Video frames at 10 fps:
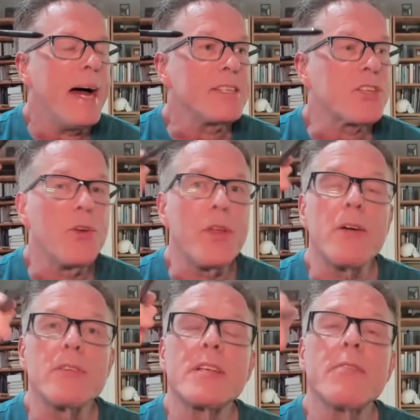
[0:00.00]
So
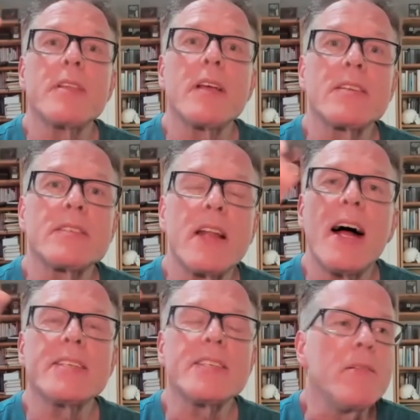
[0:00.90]
they're
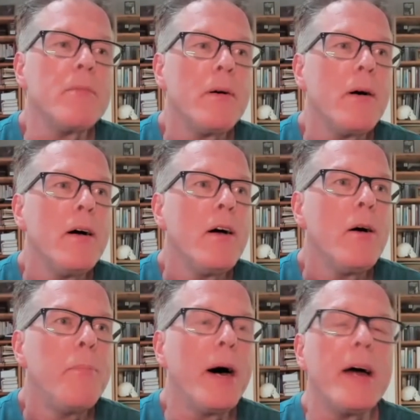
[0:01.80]
dislodging them.
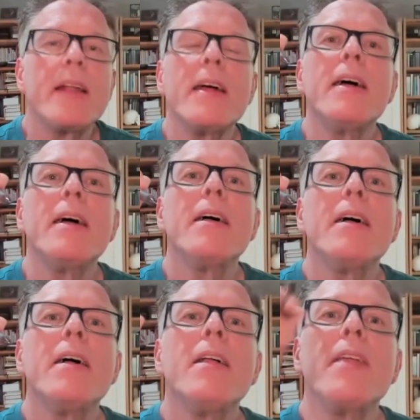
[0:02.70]
But
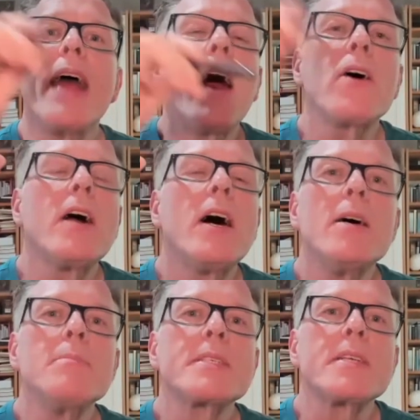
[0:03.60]
the
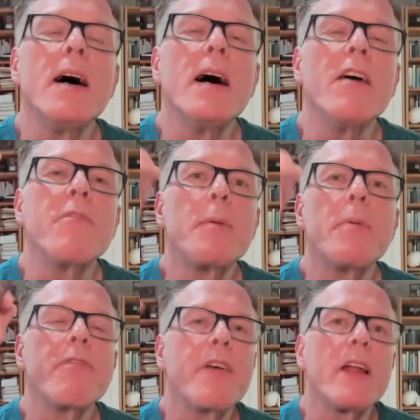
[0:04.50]
outcomes of
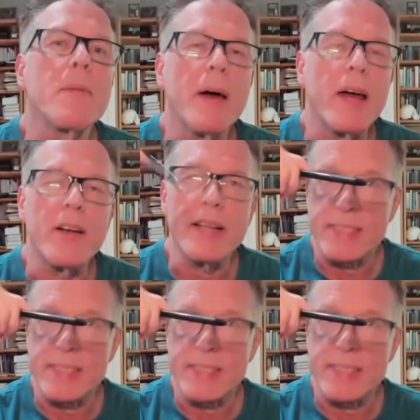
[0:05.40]
people feeling better didn't